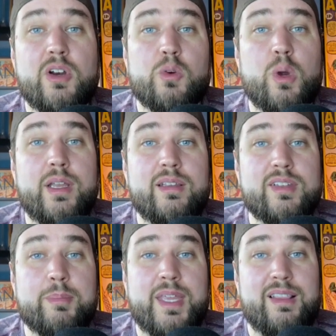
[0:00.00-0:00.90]
are running
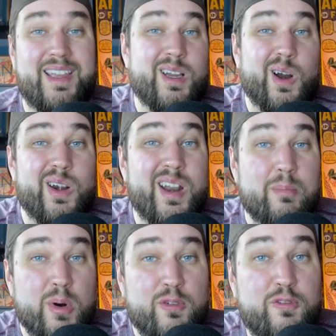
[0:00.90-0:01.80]
something like our
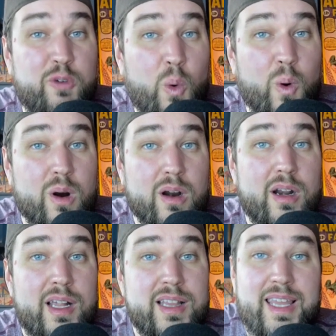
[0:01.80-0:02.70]
number 4
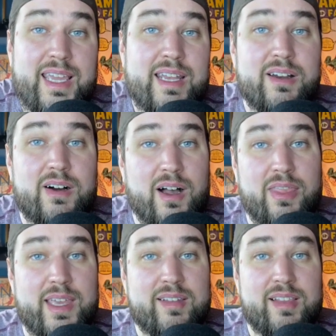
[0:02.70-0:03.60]
land
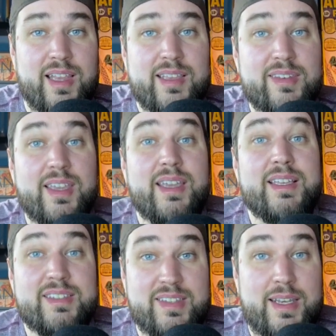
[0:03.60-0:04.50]
on this list,
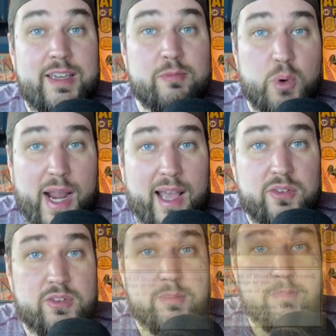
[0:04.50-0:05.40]
City of Brass.